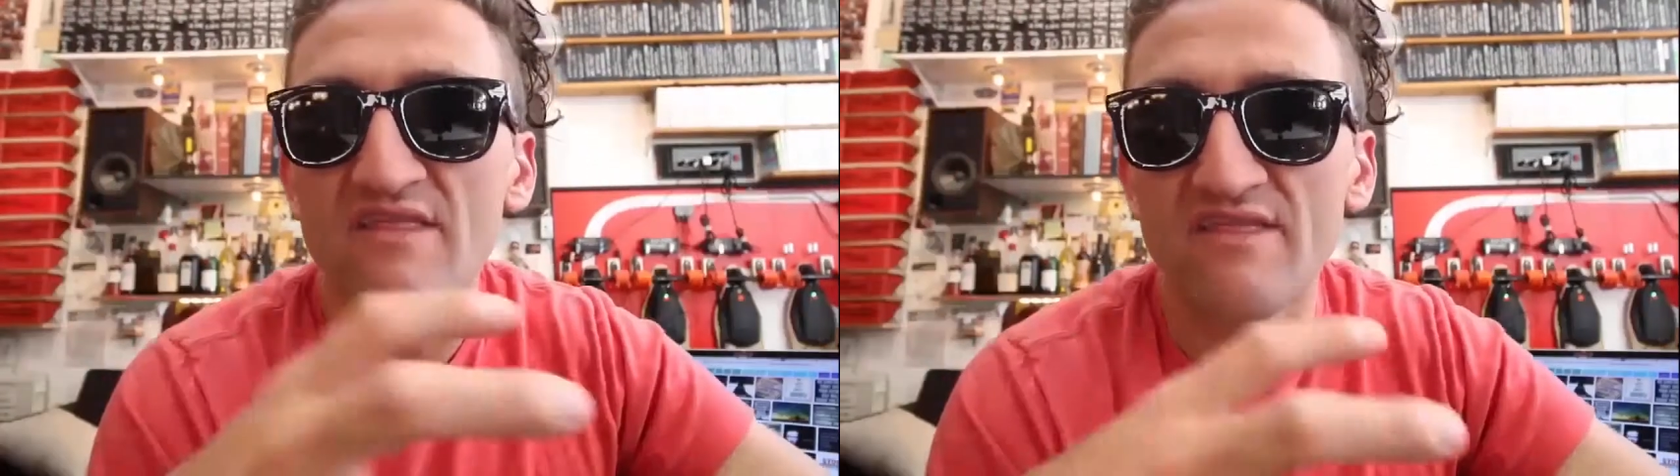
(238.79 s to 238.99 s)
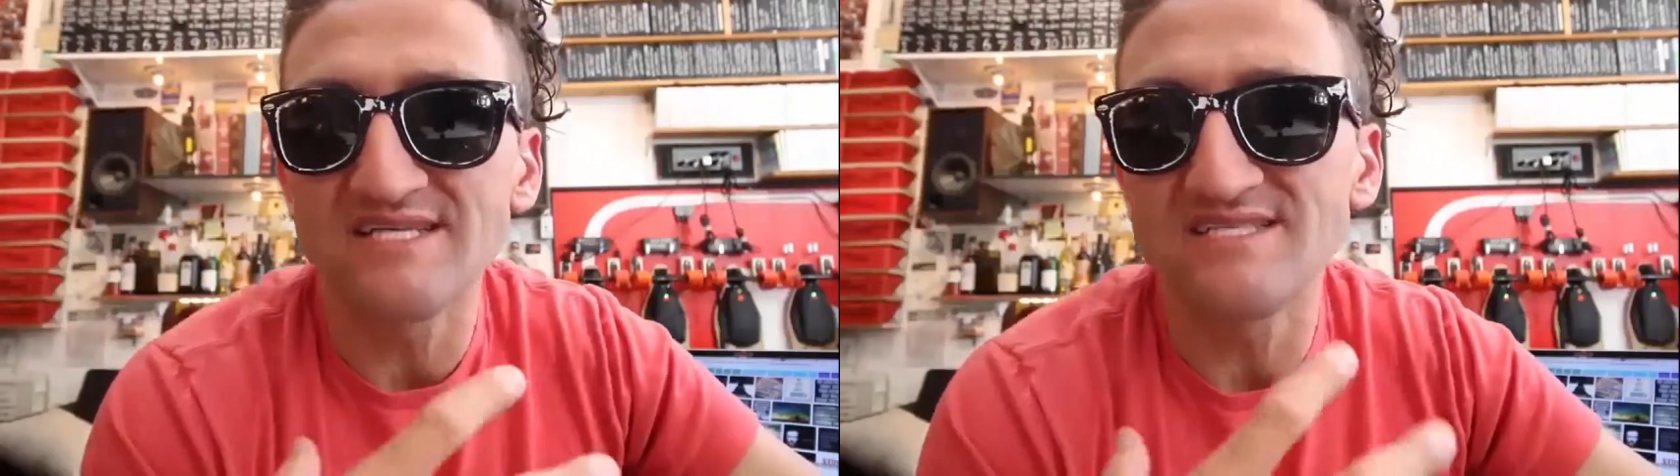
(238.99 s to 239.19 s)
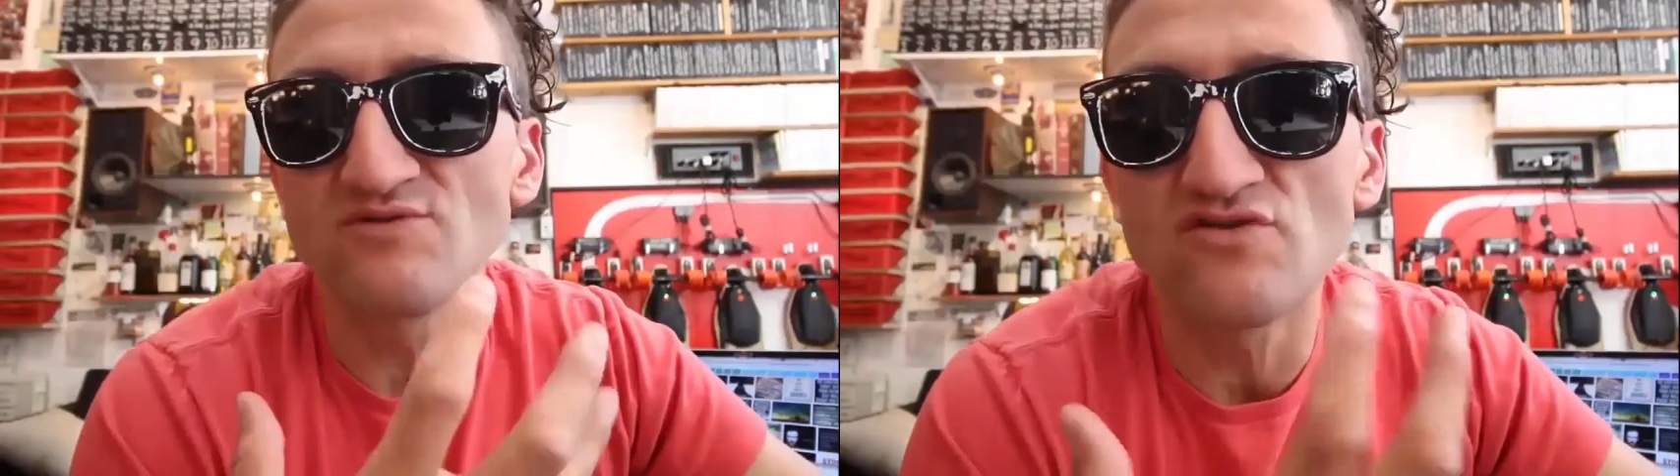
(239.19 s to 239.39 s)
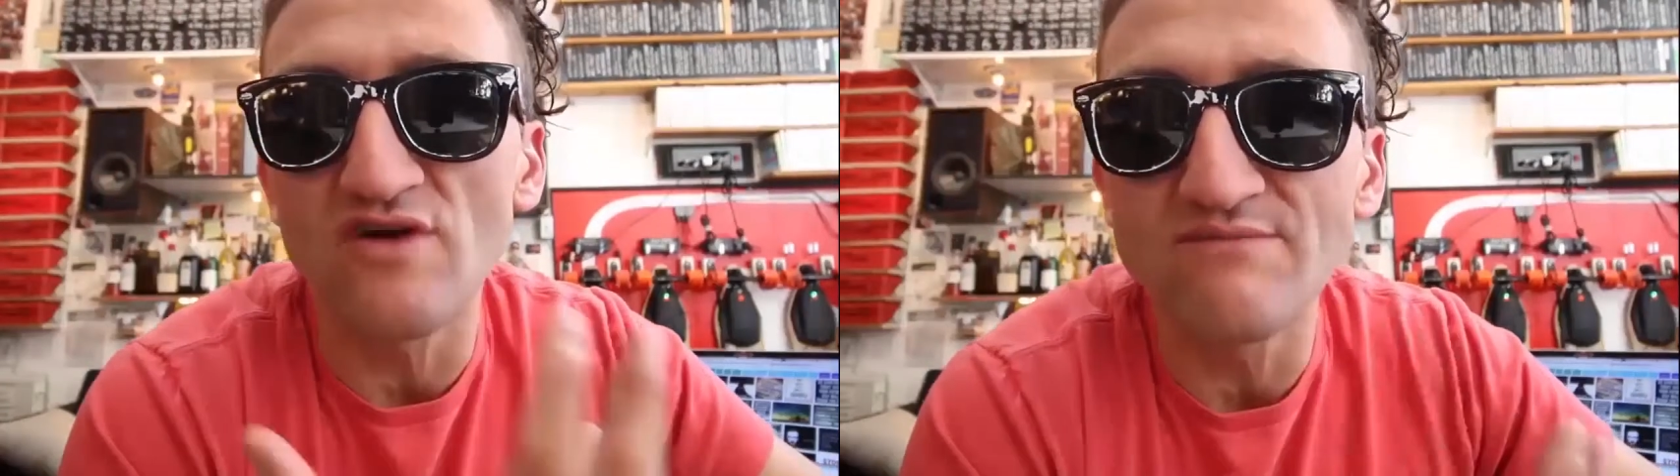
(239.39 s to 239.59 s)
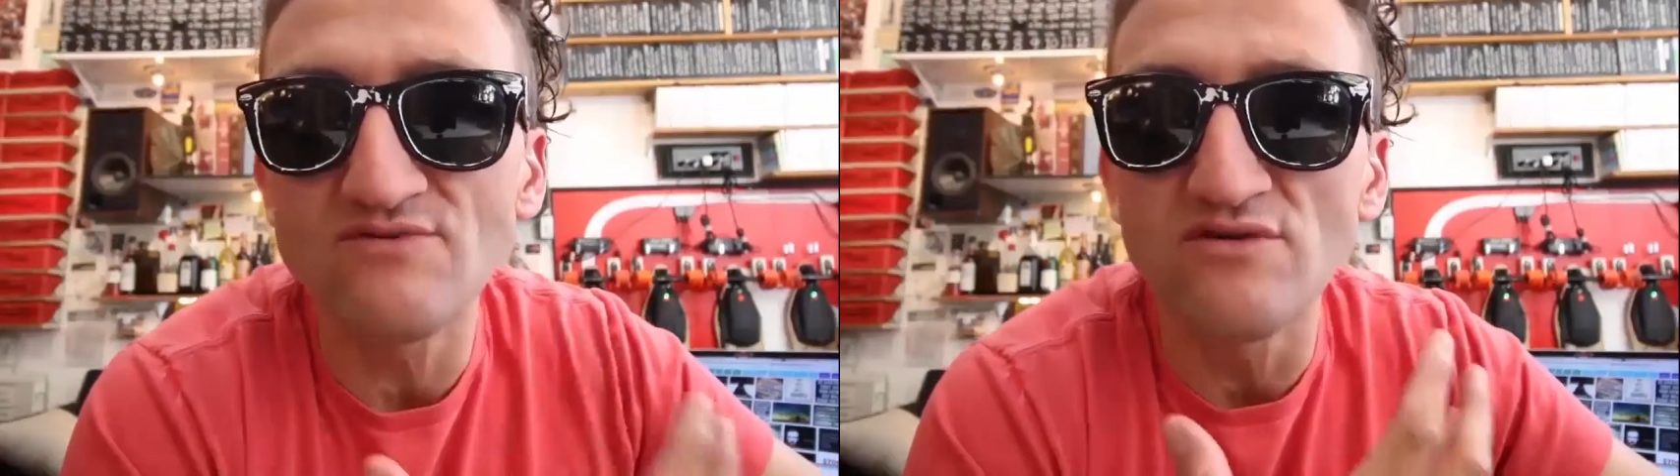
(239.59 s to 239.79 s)
that I
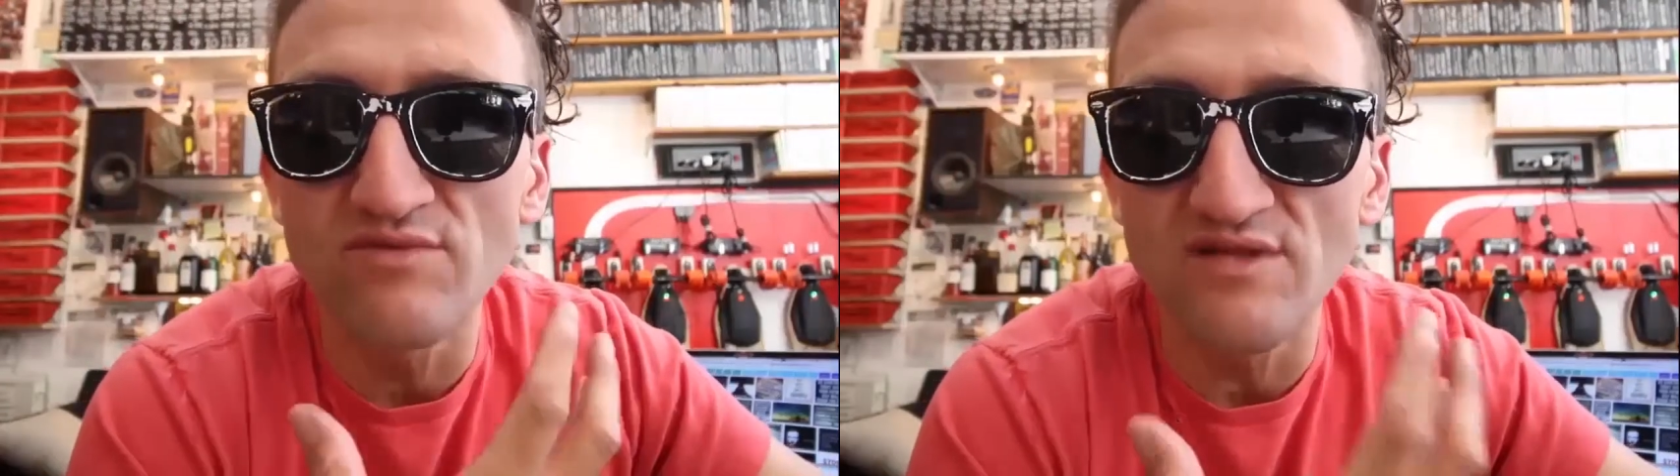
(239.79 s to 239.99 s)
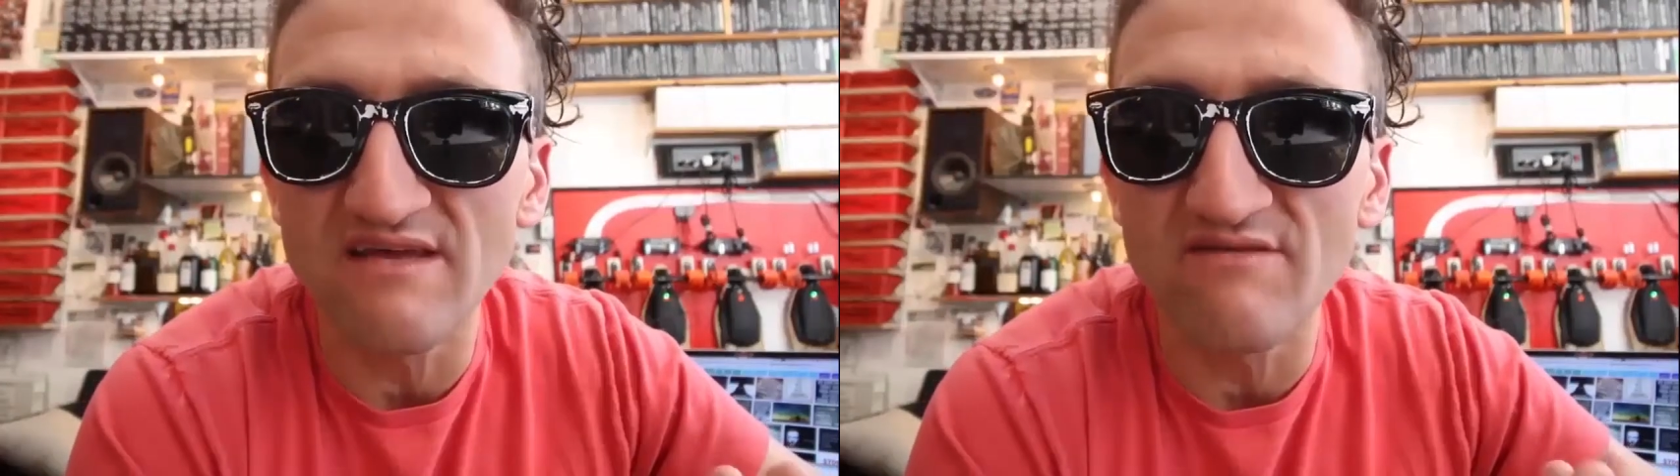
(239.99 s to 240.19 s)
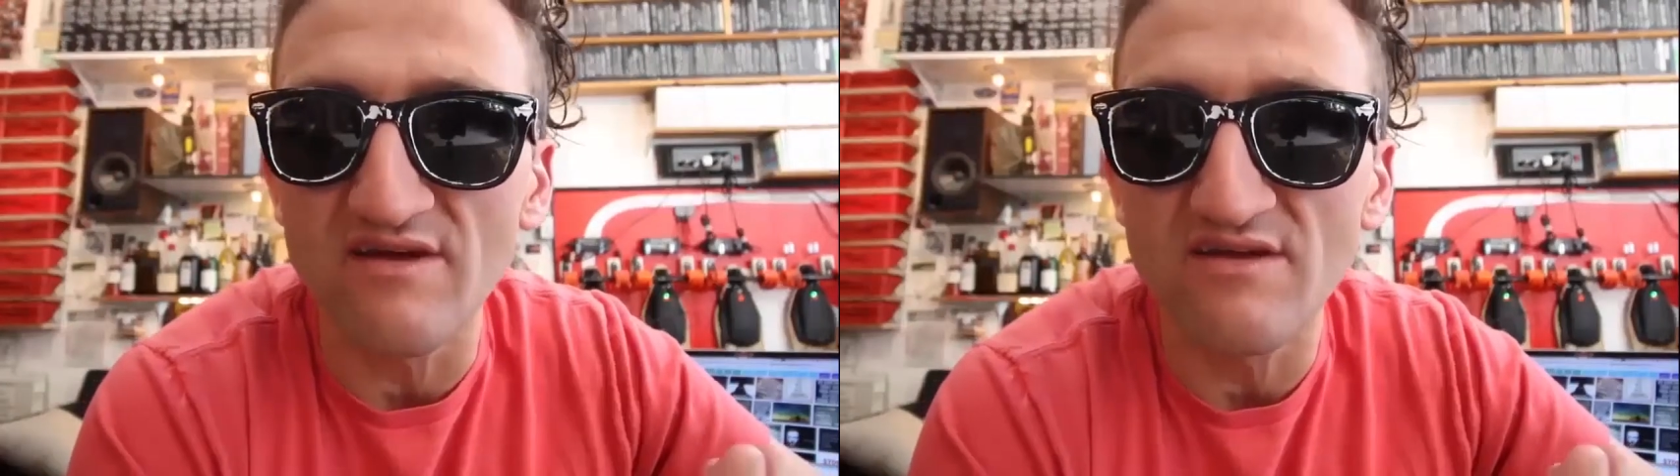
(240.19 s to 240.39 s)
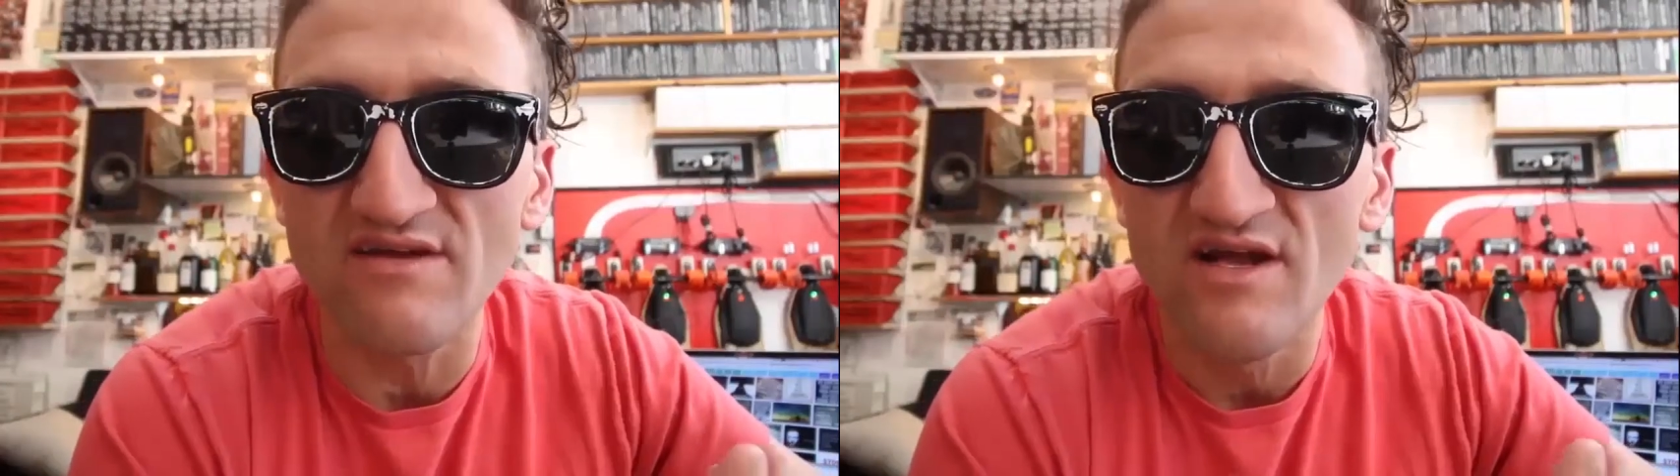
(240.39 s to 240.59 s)
subscribe to and believe in.